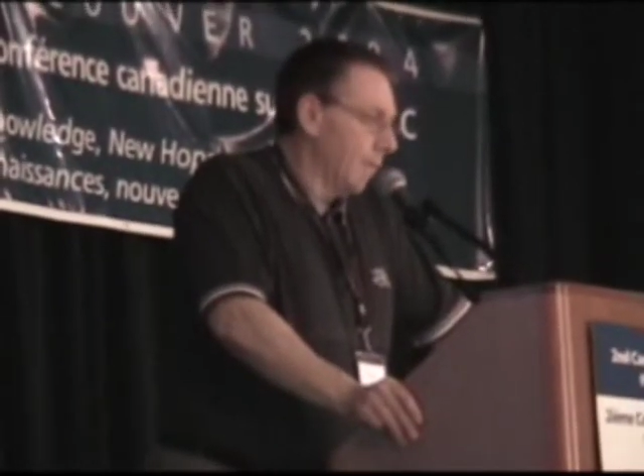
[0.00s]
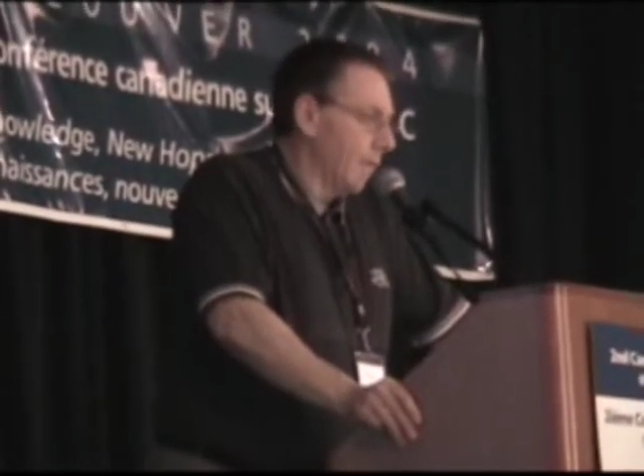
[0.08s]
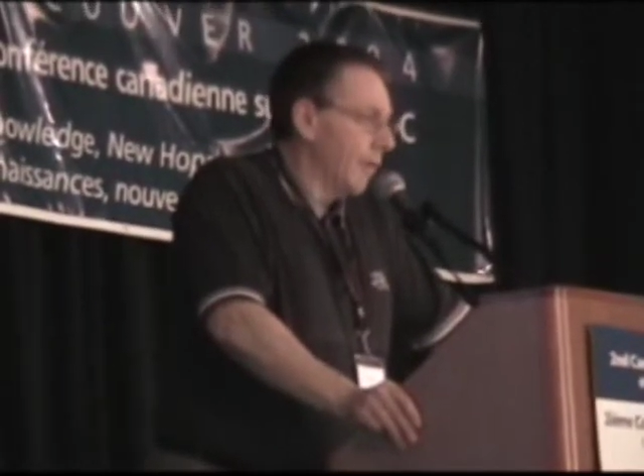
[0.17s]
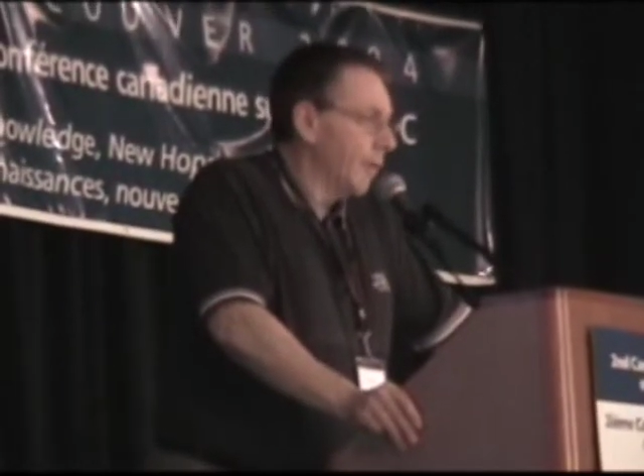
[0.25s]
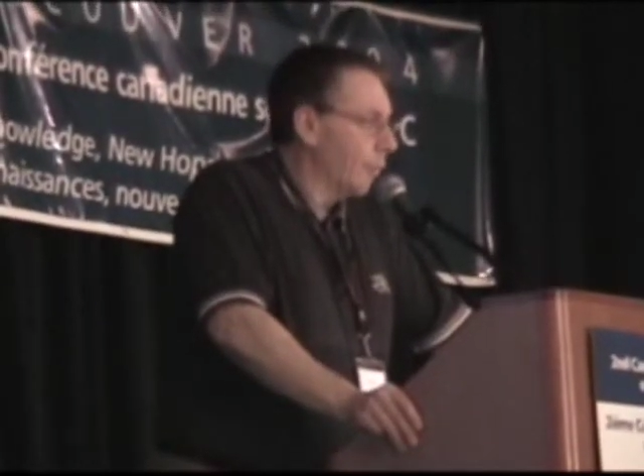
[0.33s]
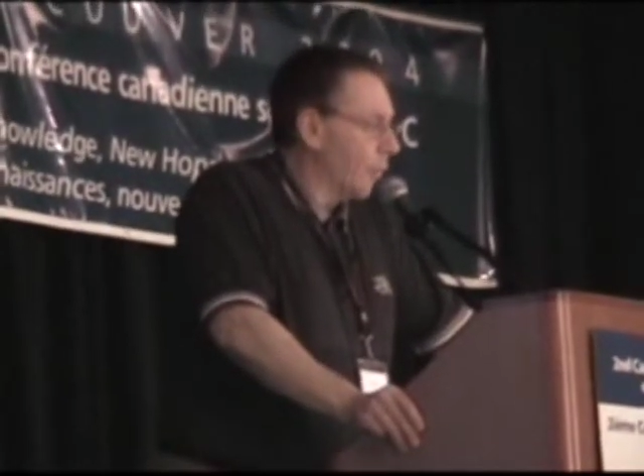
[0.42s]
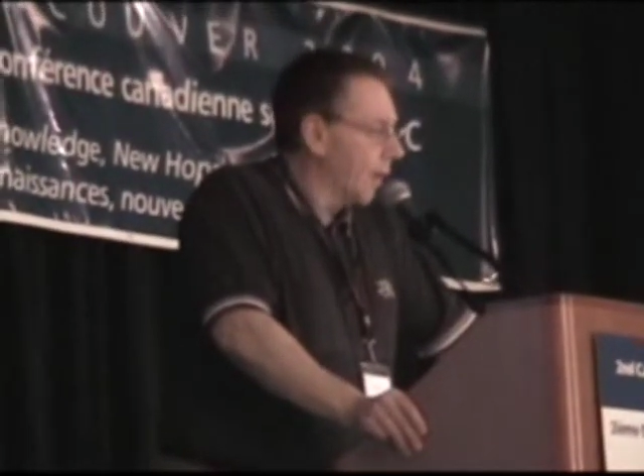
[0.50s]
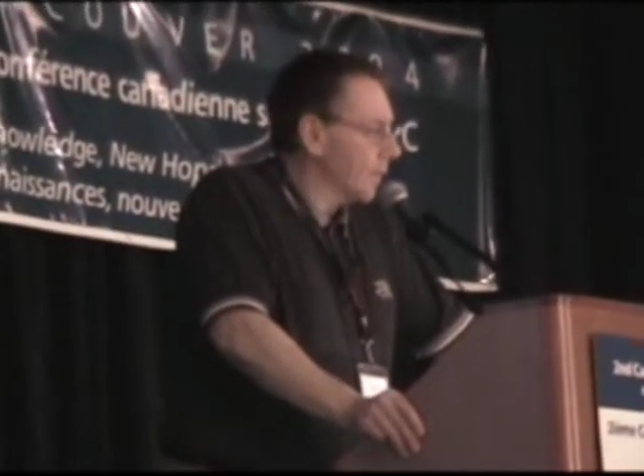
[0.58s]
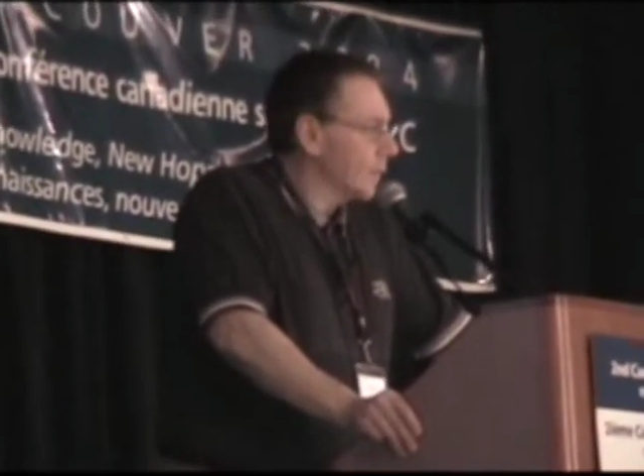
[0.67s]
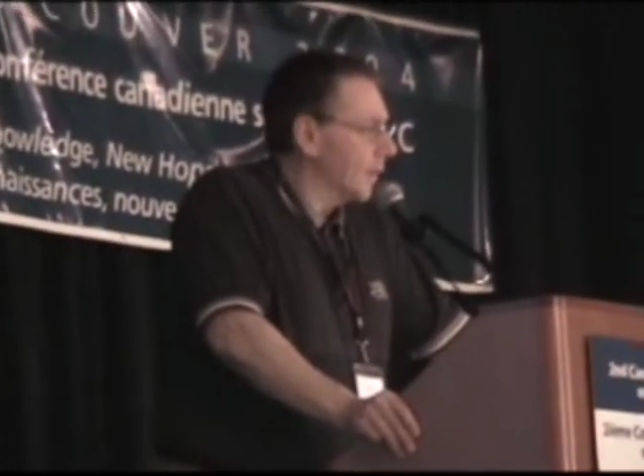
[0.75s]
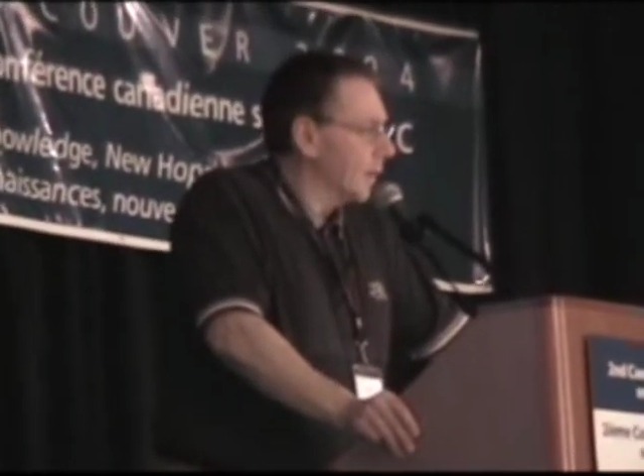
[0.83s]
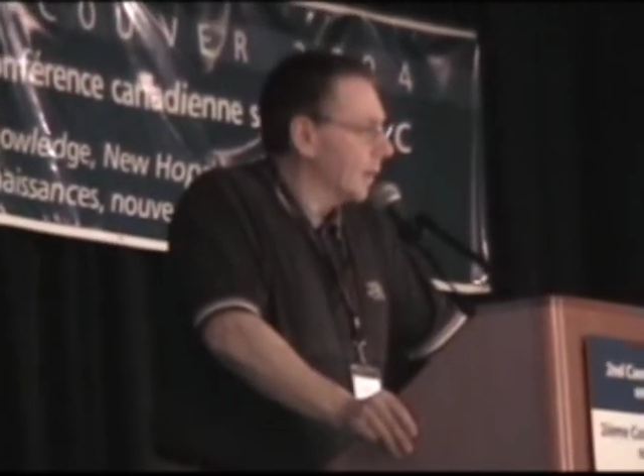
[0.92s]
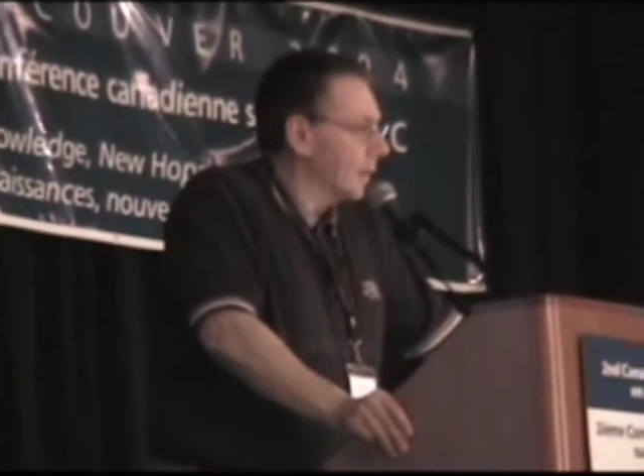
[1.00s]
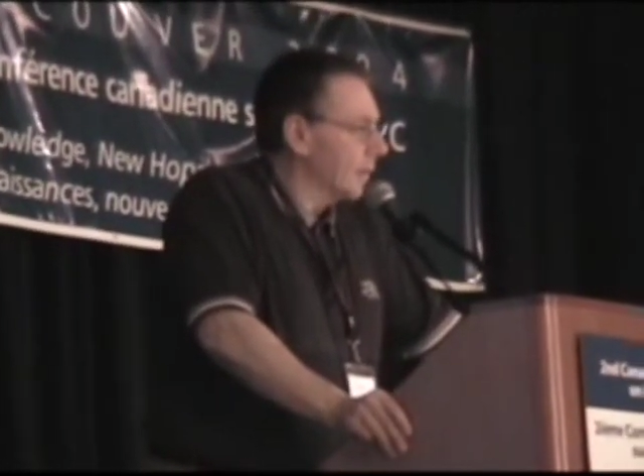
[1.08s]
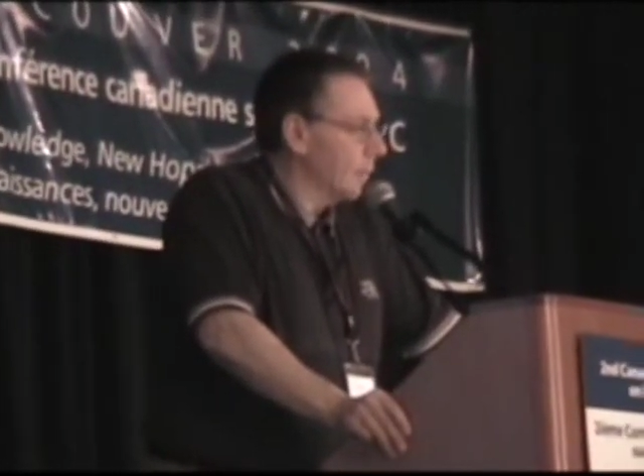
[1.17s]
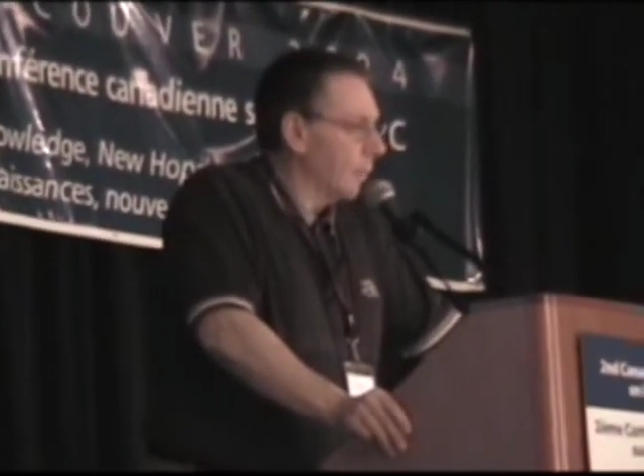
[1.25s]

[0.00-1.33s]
very depressed, thinking,